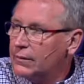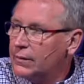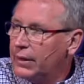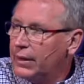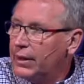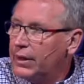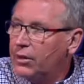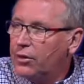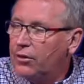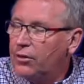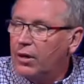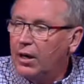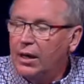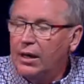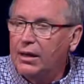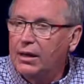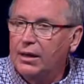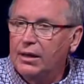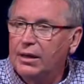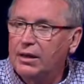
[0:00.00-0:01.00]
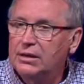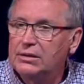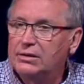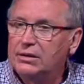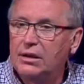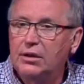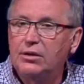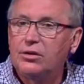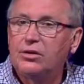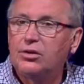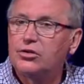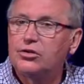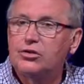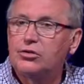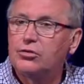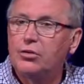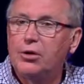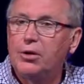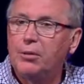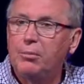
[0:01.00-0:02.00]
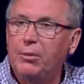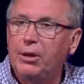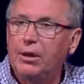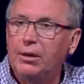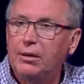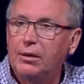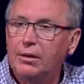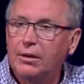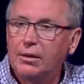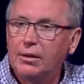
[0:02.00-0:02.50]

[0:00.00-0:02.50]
And he cried and he said, it destroyed me.